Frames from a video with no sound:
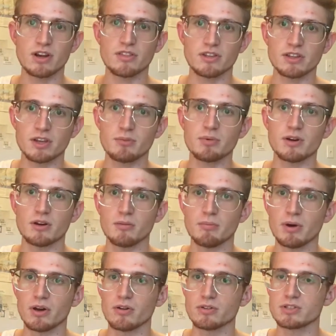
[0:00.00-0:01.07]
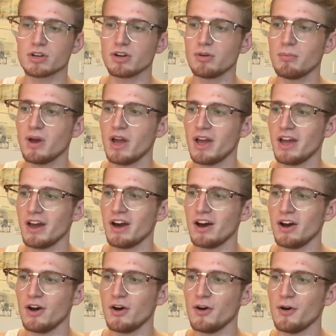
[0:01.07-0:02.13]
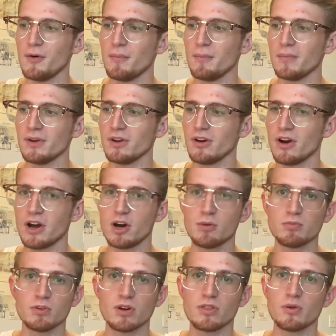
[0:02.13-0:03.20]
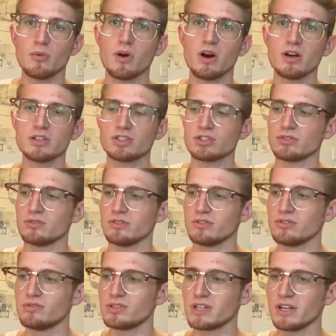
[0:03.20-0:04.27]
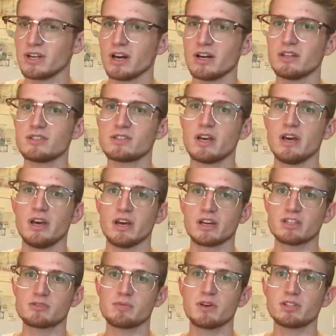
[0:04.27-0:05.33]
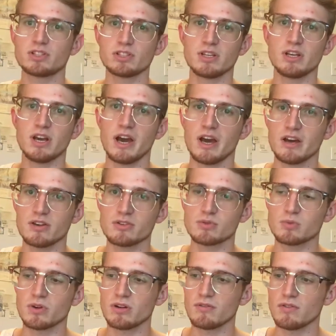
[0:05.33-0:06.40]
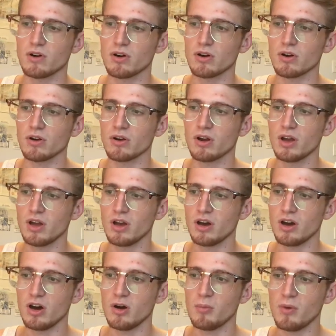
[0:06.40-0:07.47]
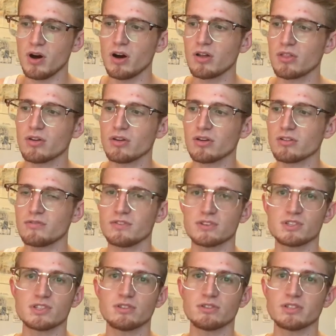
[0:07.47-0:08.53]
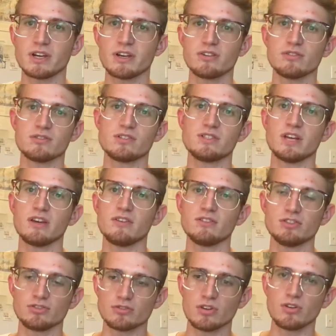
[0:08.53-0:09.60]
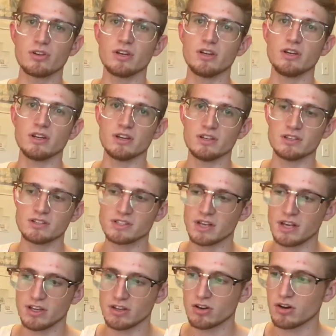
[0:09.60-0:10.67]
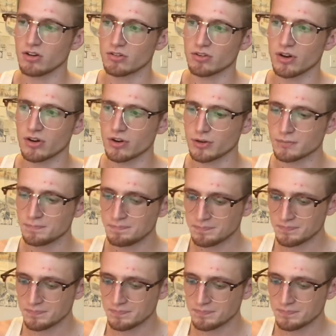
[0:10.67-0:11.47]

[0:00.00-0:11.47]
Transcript: I think that'd be a better term. Um, you know, I help run the watch on Tuesday nights, especially as one of our um, other facilitators, David Drogi is in Colorado.